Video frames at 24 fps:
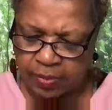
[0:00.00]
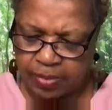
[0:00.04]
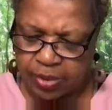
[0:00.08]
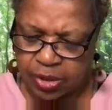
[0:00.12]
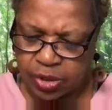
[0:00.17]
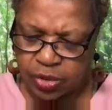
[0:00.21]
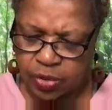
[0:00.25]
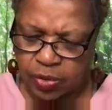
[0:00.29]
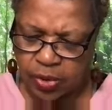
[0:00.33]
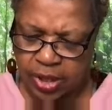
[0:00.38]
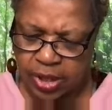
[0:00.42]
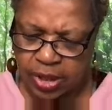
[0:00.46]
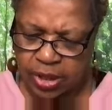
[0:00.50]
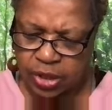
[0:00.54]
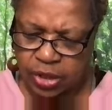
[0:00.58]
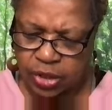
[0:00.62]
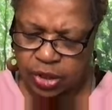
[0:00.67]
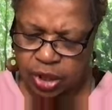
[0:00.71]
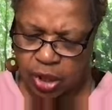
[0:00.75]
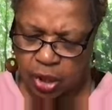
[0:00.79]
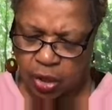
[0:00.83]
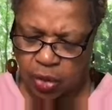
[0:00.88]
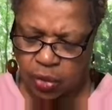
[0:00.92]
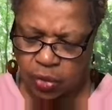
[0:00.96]
between the
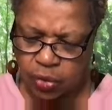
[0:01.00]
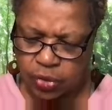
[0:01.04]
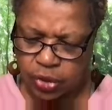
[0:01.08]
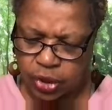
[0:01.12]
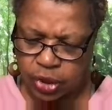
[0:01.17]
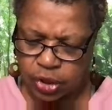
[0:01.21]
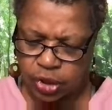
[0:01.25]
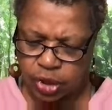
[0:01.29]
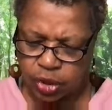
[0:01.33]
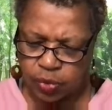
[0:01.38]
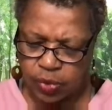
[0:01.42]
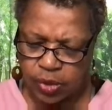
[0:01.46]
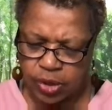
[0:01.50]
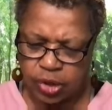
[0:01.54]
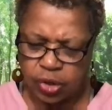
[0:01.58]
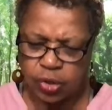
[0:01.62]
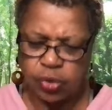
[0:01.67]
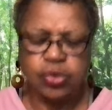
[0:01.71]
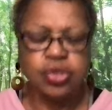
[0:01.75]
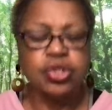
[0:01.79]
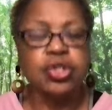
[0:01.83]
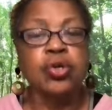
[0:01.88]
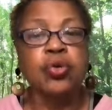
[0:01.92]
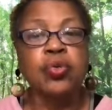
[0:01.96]
toes is to
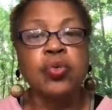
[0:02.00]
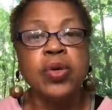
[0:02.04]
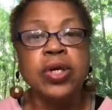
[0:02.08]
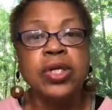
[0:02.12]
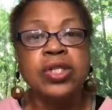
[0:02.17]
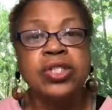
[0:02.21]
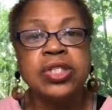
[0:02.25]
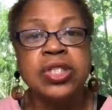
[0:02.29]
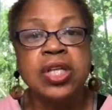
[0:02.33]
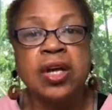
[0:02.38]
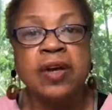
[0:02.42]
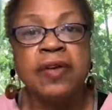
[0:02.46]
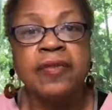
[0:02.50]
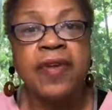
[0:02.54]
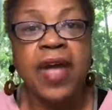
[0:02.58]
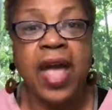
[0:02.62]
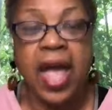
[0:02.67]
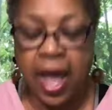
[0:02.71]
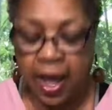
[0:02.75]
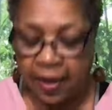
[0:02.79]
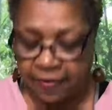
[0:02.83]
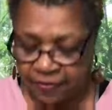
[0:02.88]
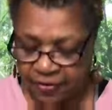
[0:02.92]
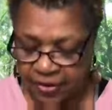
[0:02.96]
reduce the risk of
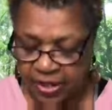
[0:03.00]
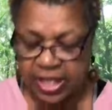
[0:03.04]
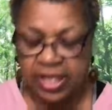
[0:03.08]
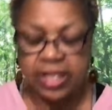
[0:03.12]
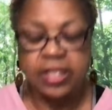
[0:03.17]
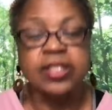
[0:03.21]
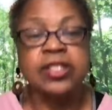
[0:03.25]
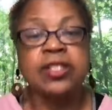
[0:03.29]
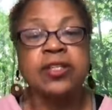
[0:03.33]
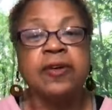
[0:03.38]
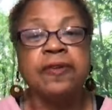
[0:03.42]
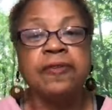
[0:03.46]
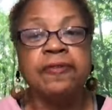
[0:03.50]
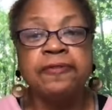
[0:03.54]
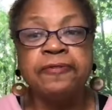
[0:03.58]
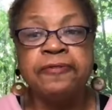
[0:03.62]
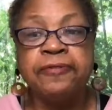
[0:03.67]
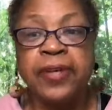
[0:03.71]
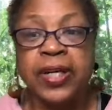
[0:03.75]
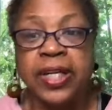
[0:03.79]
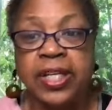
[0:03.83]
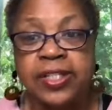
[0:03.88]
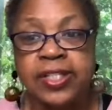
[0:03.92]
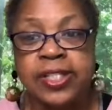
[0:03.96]
athlete's
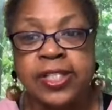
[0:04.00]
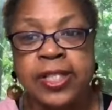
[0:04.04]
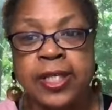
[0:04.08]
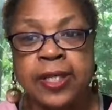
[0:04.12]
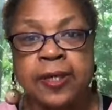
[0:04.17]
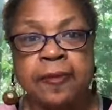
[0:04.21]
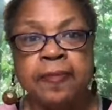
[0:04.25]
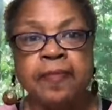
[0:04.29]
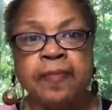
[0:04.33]
foot.